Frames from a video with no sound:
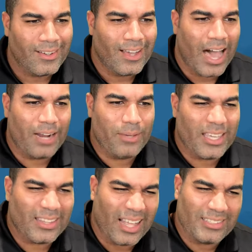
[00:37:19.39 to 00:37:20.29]
How do we
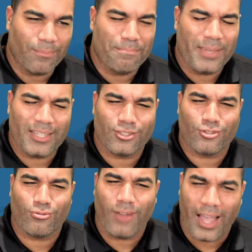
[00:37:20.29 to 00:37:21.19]
get, that's a big
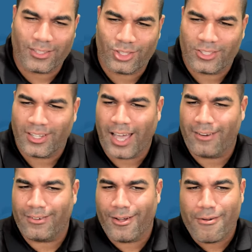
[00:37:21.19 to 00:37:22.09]
stretch. I
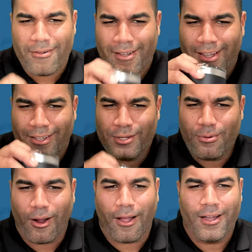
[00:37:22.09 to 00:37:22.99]
don't know. You
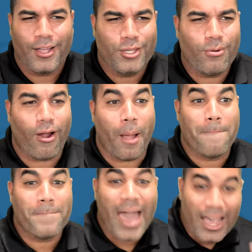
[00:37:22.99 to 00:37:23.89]
are a
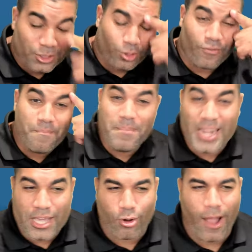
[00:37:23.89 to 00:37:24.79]
master of
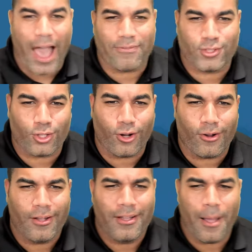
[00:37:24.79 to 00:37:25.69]
many crafts,
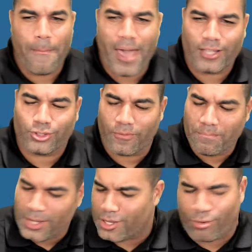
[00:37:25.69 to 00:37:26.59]
sir. A master of
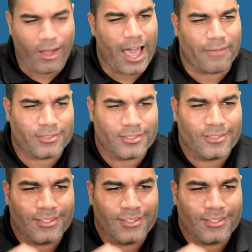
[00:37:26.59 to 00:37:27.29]
many crafts.